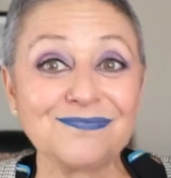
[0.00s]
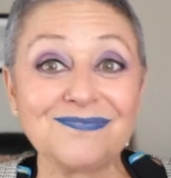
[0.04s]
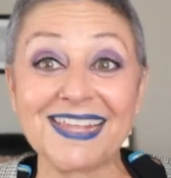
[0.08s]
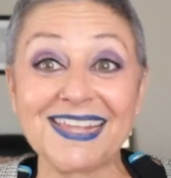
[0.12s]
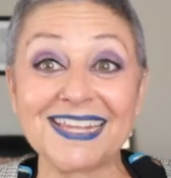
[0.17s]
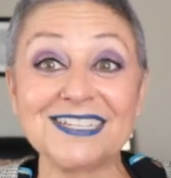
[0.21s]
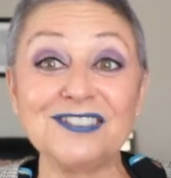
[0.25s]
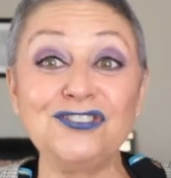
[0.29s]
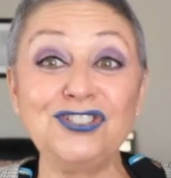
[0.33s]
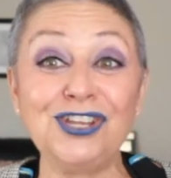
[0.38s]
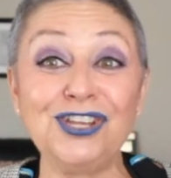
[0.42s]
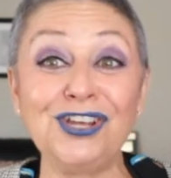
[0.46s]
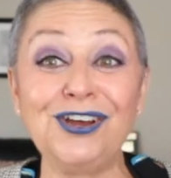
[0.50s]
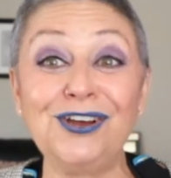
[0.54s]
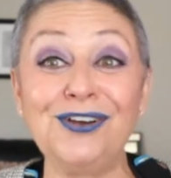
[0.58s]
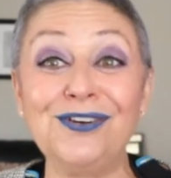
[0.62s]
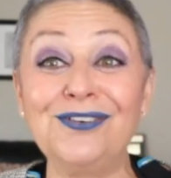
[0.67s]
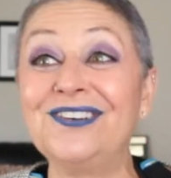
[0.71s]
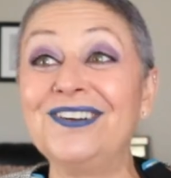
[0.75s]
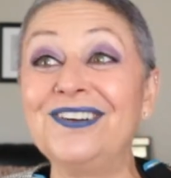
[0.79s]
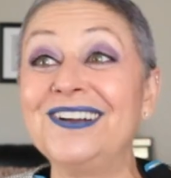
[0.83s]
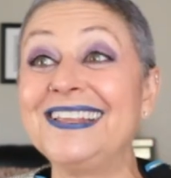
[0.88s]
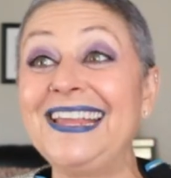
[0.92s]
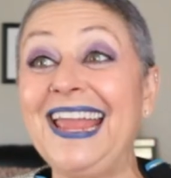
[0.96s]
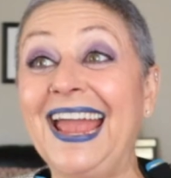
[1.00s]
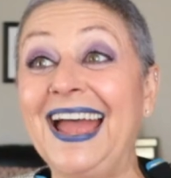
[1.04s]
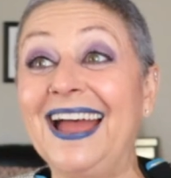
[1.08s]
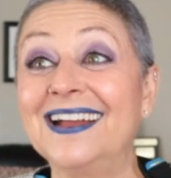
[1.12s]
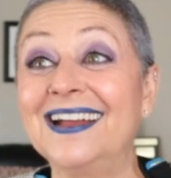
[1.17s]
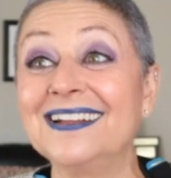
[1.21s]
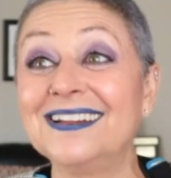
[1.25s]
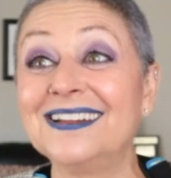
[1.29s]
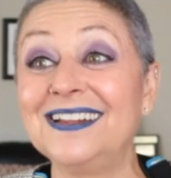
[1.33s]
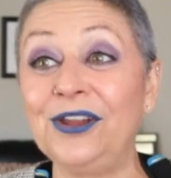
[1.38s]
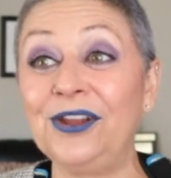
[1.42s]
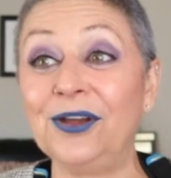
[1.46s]
so yeah,
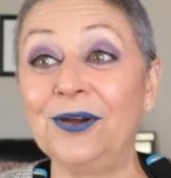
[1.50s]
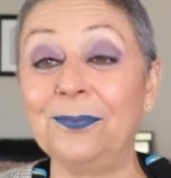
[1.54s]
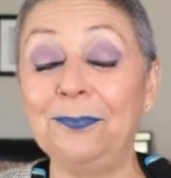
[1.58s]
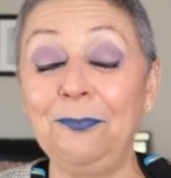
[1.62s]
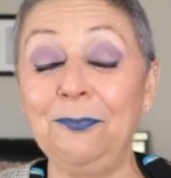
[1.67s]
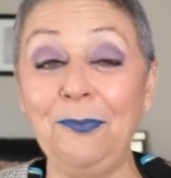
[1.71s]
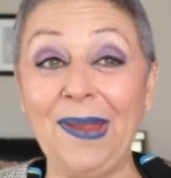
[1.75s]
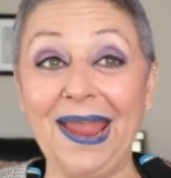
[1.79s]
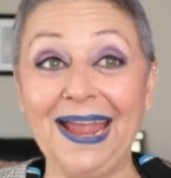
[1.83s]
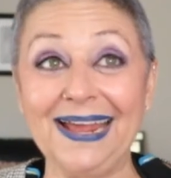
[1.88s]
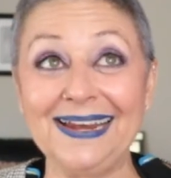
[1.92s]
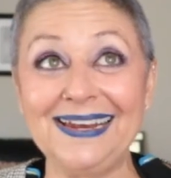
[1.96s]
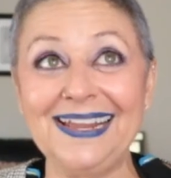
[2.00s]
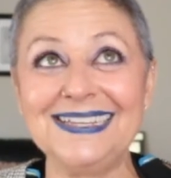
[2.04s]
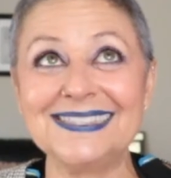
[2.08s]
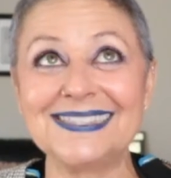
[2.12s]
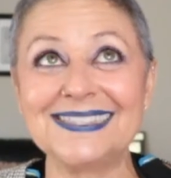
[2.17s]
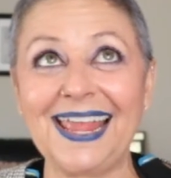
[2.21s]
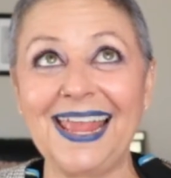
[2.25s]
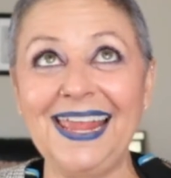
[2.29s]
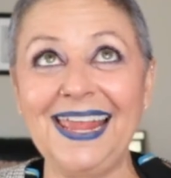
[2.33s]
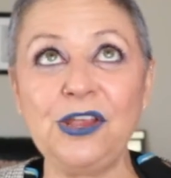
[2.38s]
no, mayonnaise,